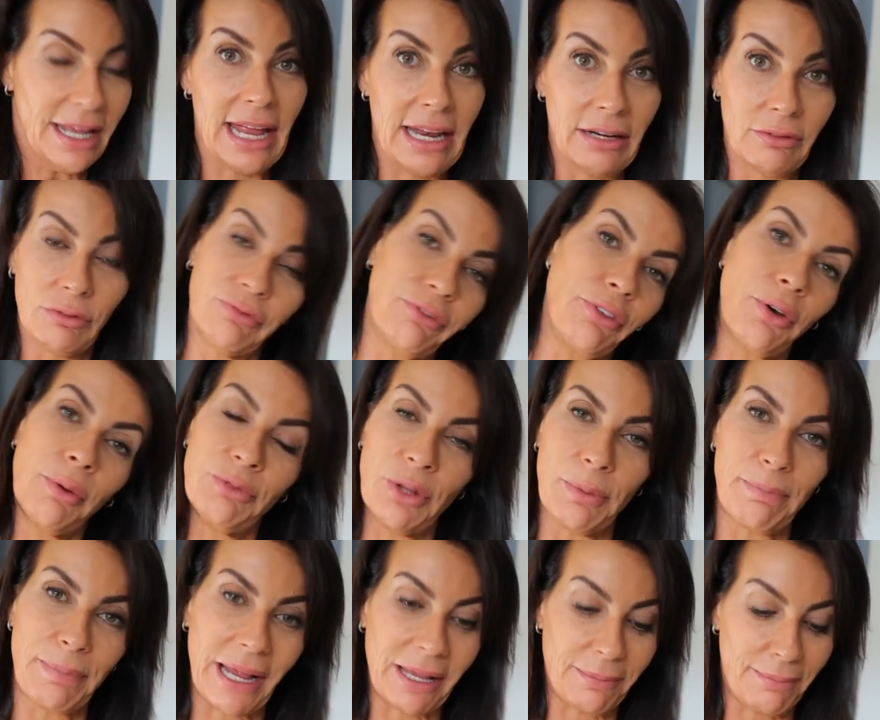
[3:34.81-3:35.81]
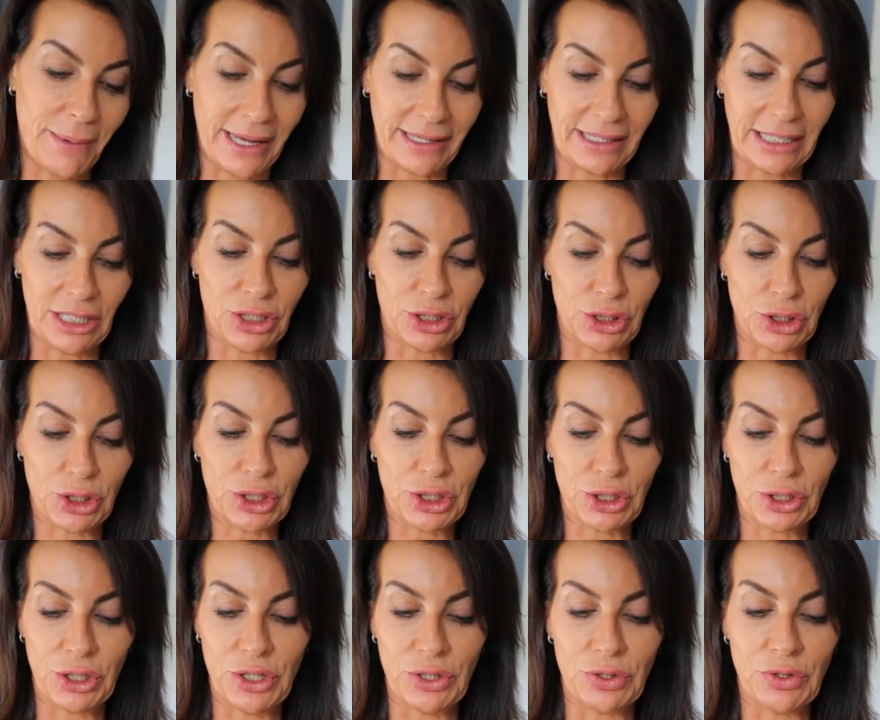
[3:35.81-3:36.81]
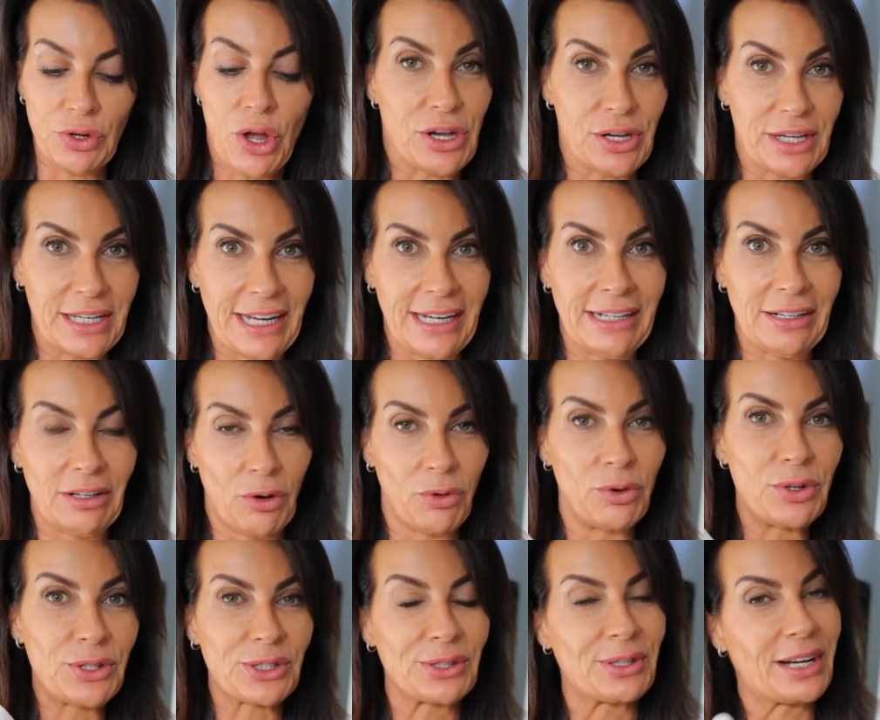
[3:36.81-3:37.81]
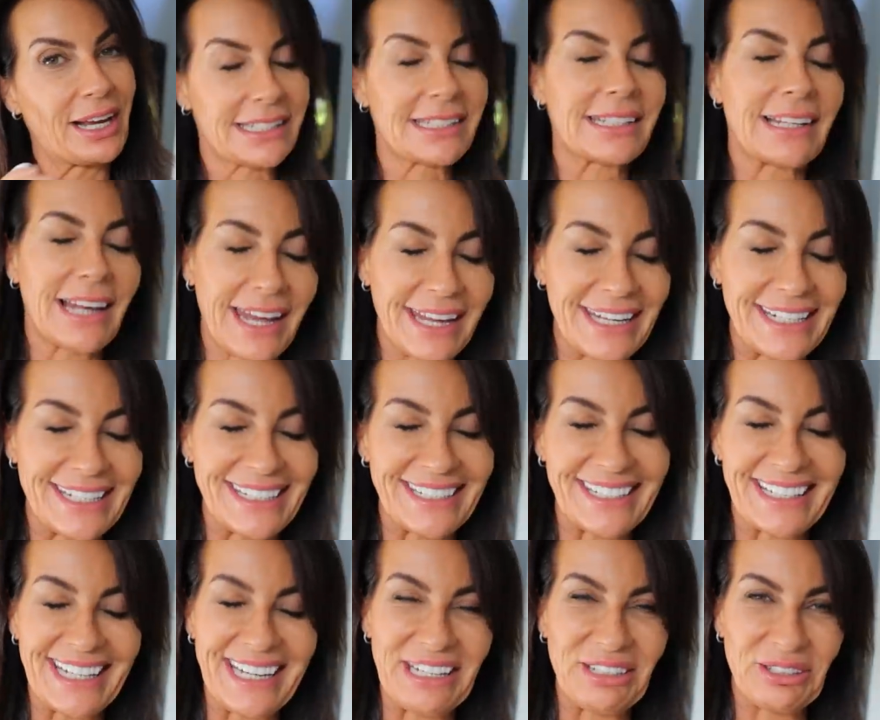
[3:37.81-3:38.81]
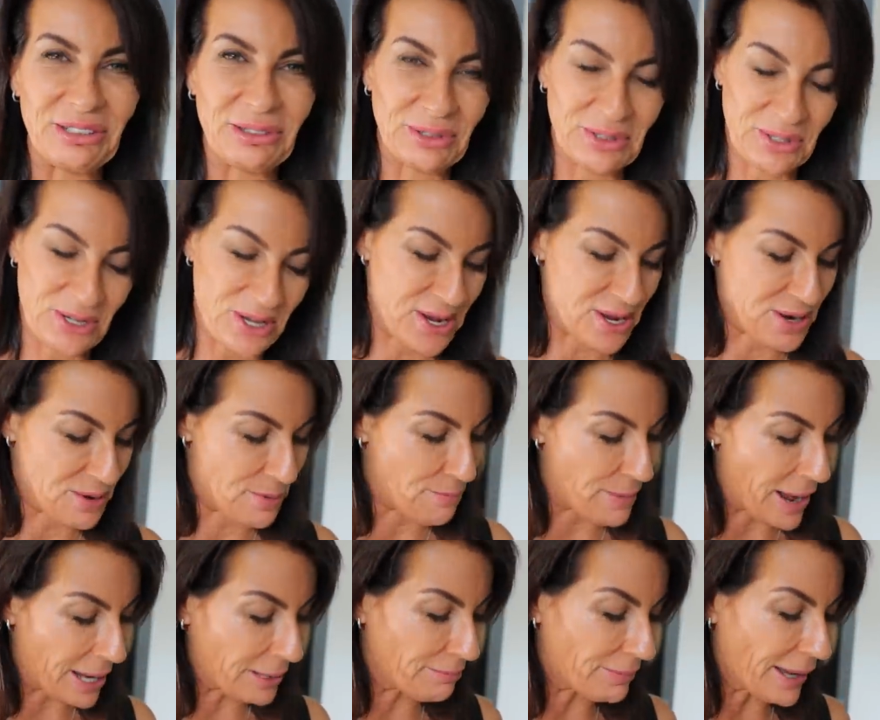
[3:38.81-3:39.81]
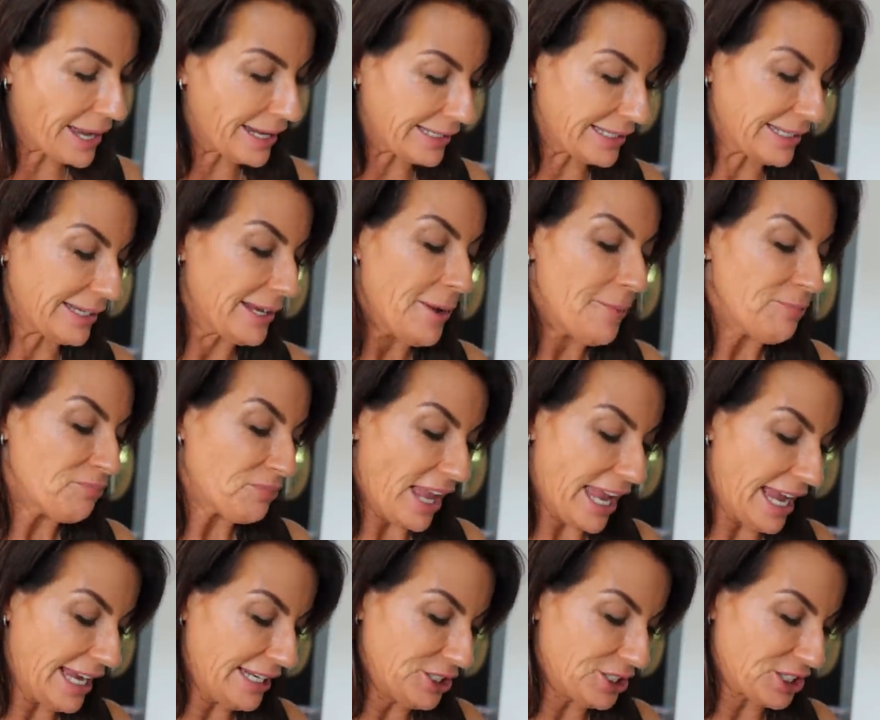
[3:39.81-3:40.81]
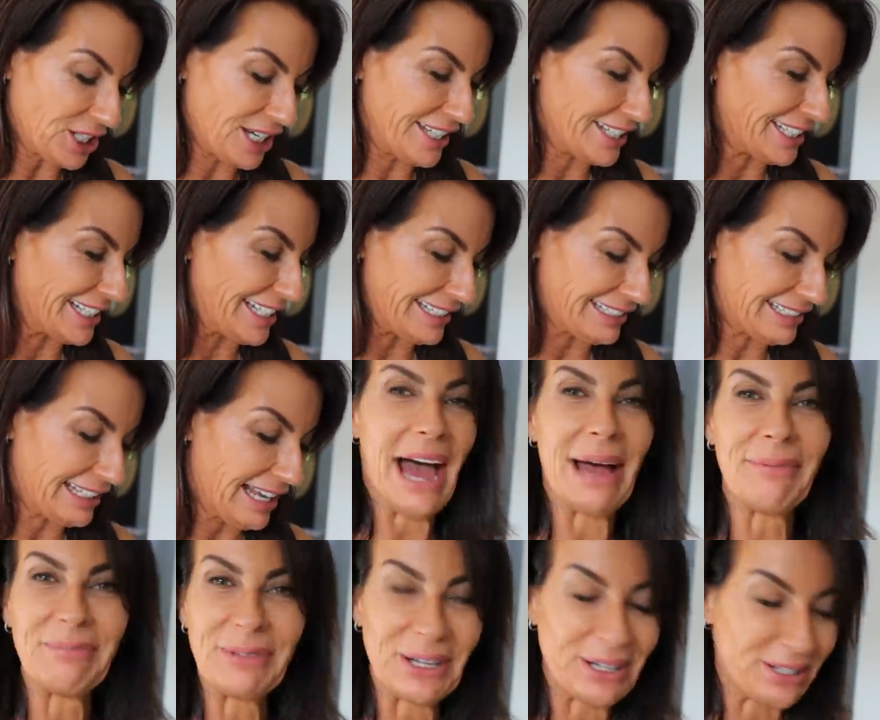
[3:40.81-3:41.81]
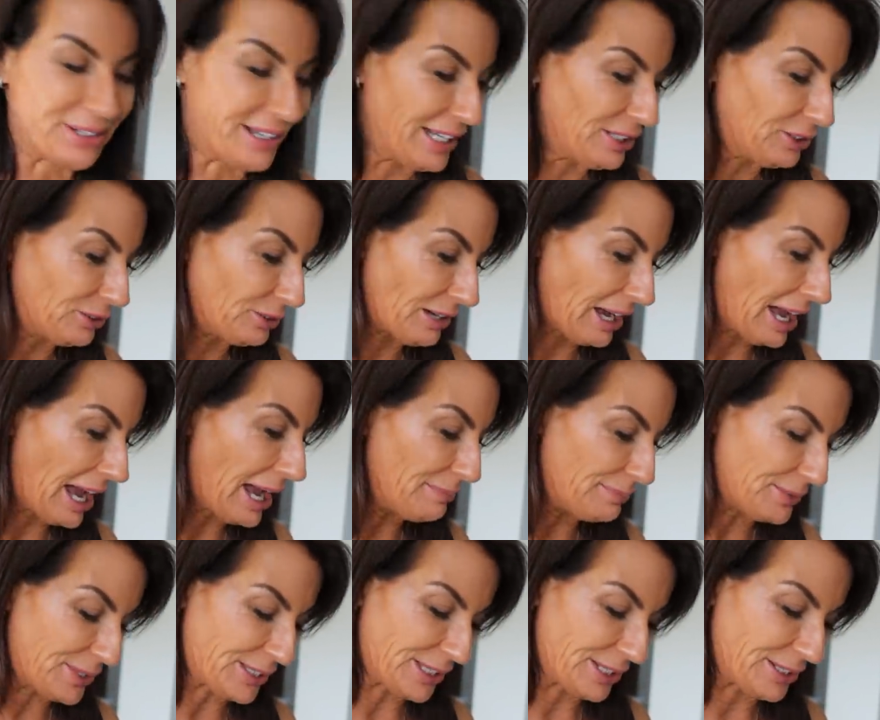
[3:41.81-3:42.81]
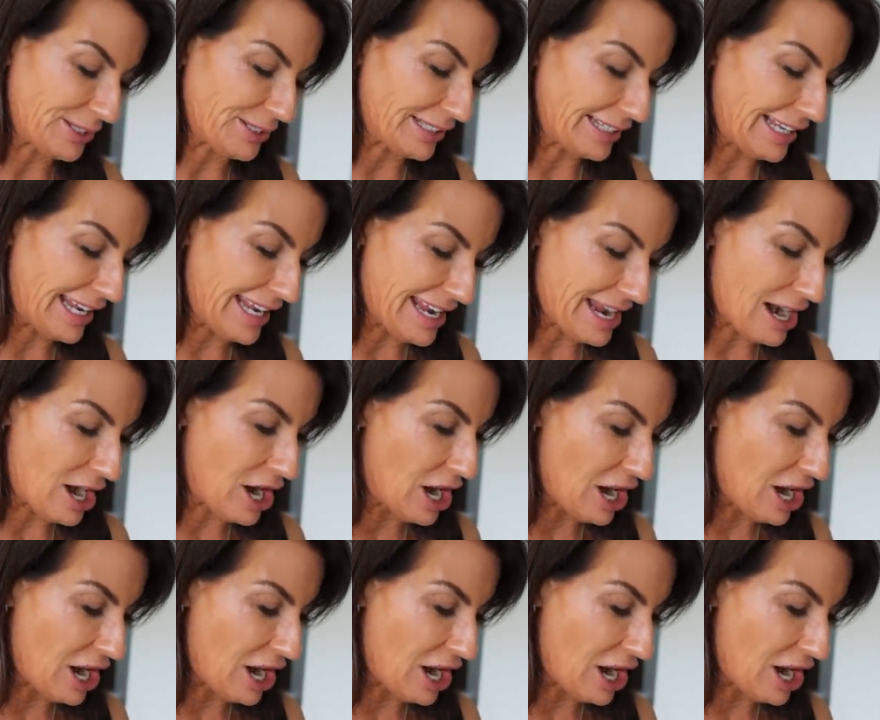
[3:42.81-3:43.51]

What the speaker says: And from the backpack I just showed you, you can also slide it into your backpack and charge it. I'm going to absolutely